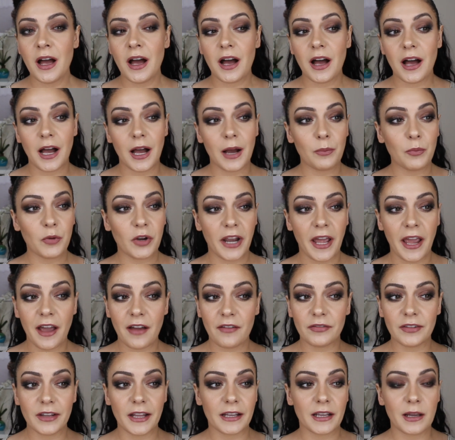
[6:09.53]
Um, when I
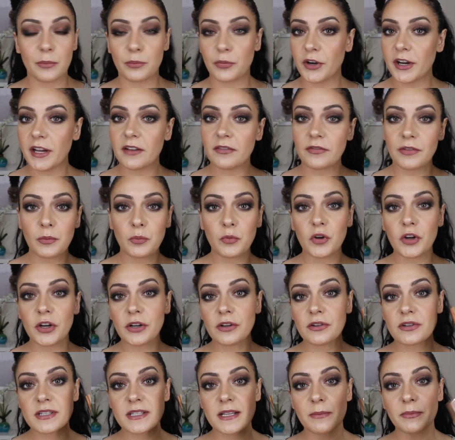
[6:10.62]
have like a break from
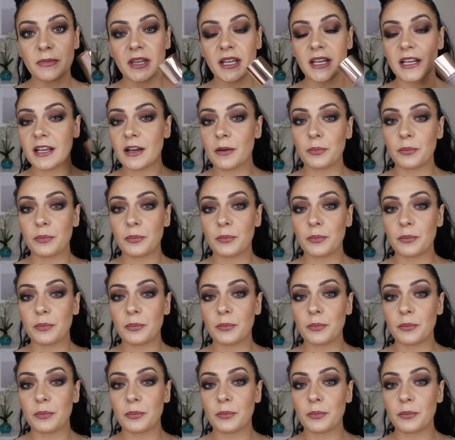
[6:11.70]
work or something,